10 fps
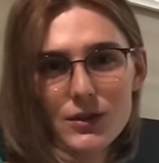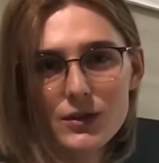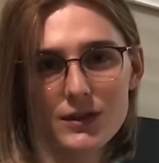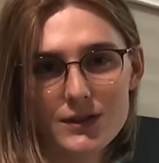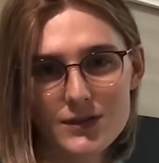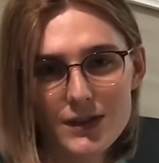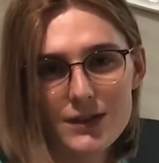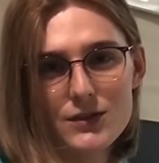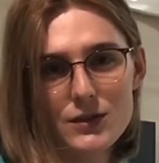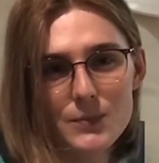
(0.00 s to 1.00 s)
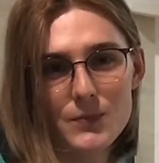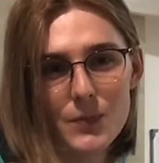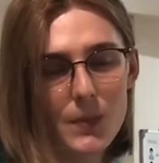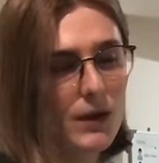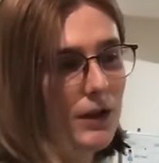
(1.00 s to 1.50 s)
good at this stage.
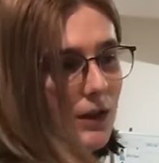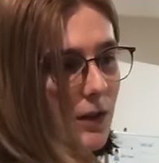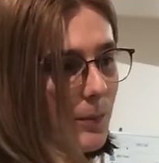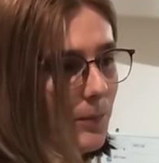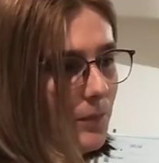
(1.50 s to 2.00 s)
I'll